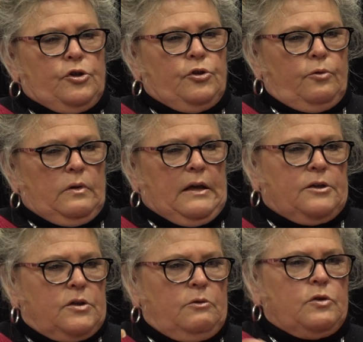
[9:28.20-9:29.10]
too,
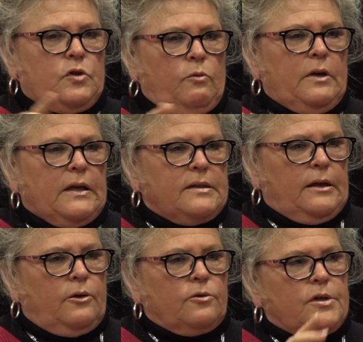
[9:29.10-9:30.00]
like so many
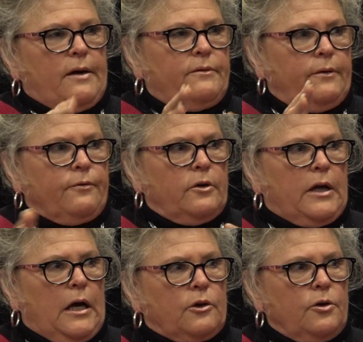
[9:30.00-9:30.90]
seniors have different
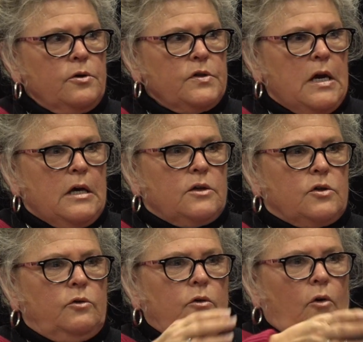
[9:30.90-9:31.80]
doctors.
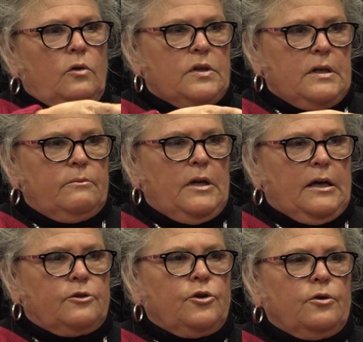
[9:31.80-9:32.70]
So you go to some
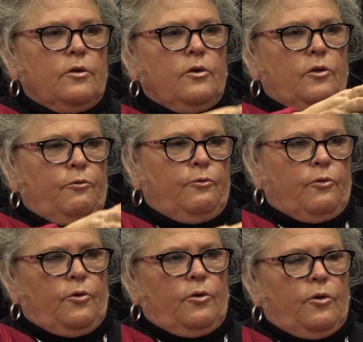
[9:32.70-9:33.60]
doctor
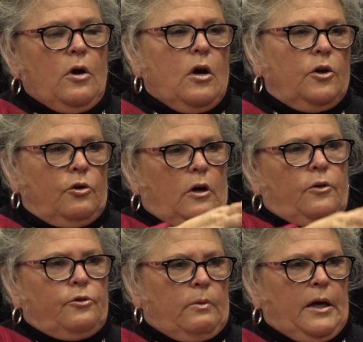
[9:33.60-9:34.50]
for your
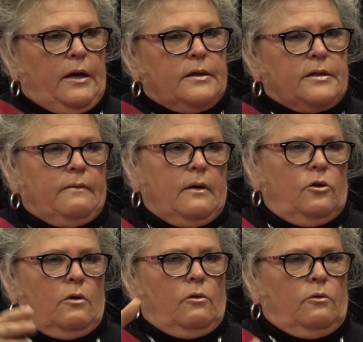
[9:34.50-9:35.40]
arthritis, and
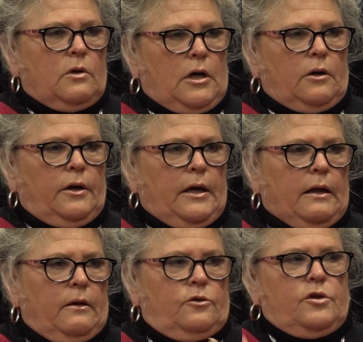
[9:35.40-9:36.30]
then you go to a
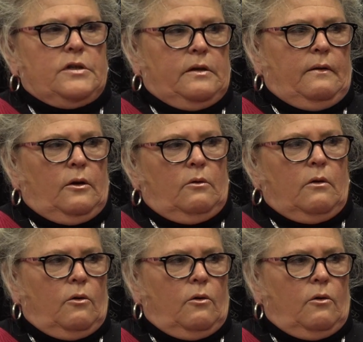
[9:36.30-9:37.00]
cardiologist, and then you